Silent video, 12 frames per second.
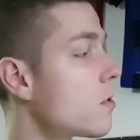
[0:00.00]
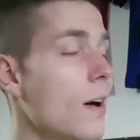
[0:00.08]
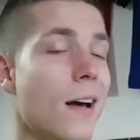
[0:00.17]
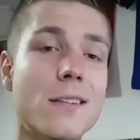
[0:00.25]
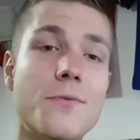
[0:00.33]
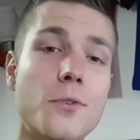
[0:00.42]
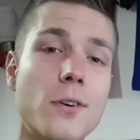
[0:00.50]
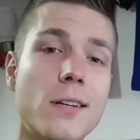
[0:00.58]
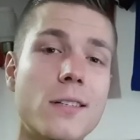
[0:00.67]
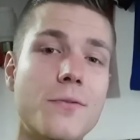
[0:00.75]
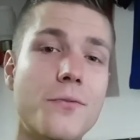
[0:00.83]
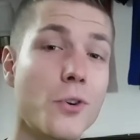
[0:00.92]
So guys, for
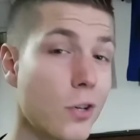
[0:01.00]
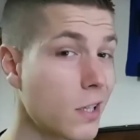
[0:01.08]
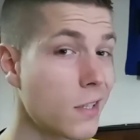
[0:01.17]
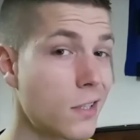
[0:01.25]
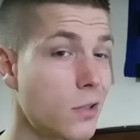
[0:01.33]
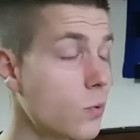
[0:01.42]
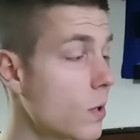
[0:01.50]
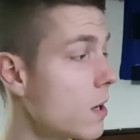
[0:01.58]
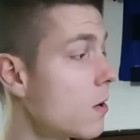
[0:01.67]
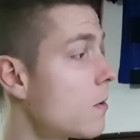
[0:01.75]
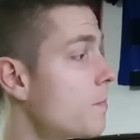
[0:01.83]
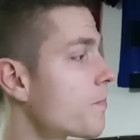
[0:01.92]
this Fruity
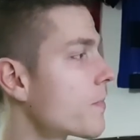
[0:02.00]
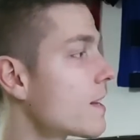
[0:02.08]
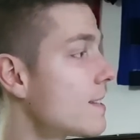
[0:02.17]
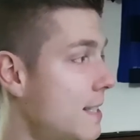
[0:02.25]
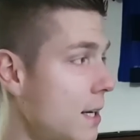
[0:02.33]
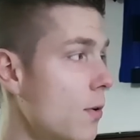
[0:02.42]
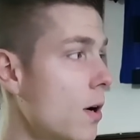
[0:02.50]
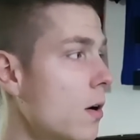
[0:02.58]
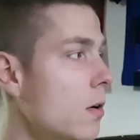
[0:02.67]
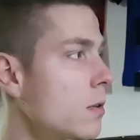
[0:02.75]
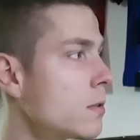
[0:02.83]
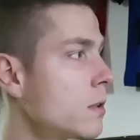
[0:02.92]
Swirl
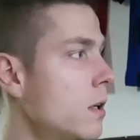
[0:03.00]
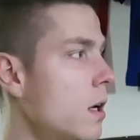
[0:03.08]
cereal,